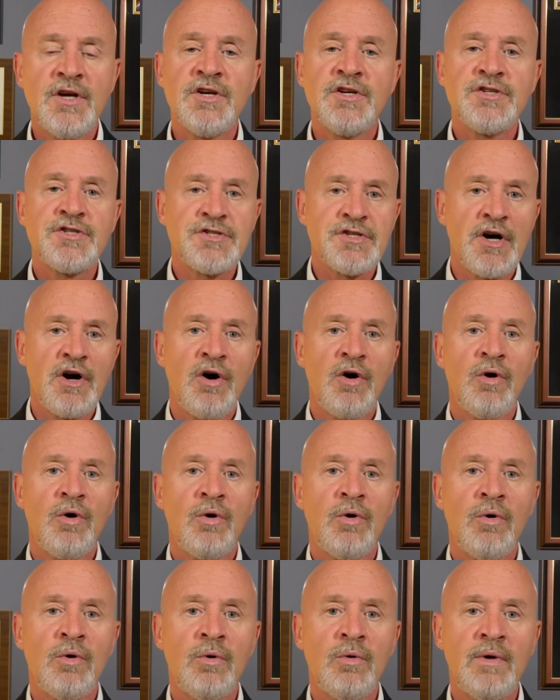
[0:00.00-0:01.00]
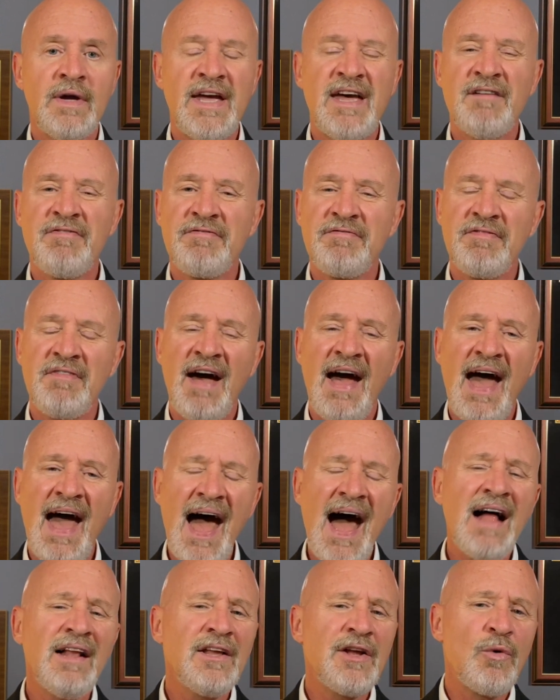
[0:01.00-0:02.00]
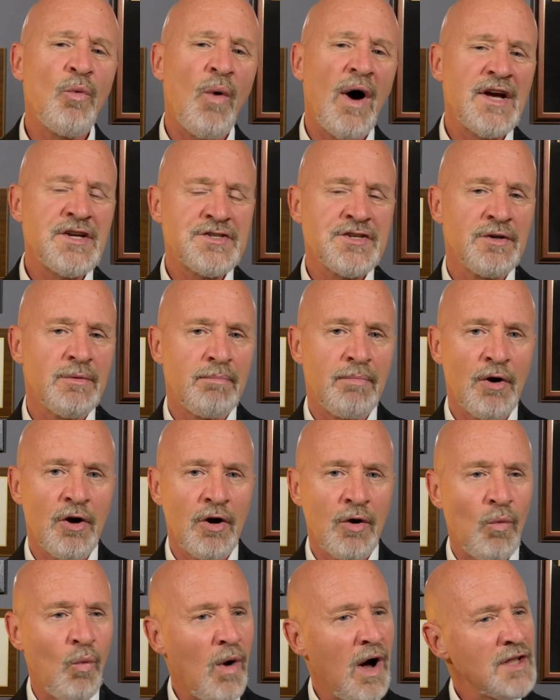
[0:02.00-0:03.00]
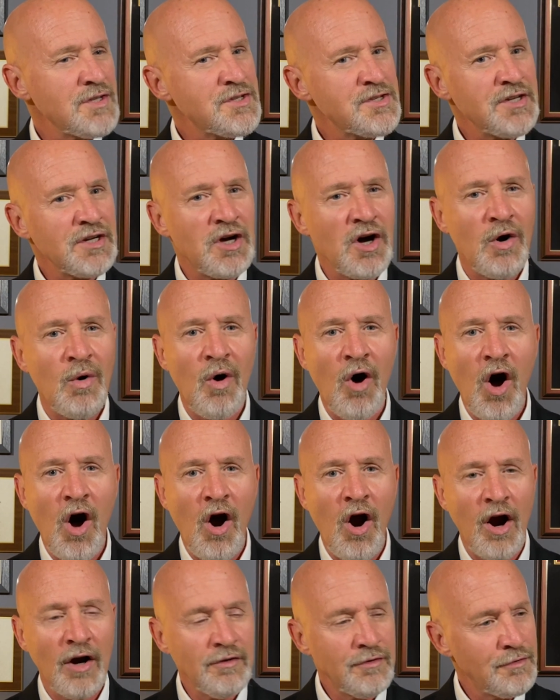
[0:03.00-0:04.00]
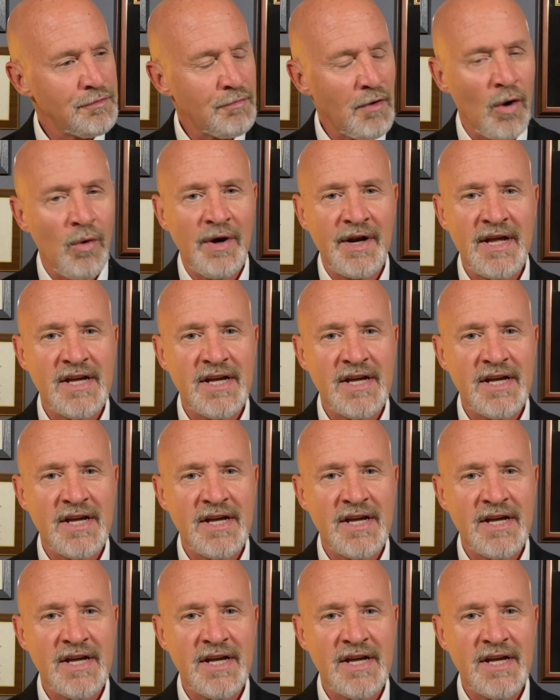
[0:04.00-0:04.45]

So if Alan Weisselberg wants to go hard, throw in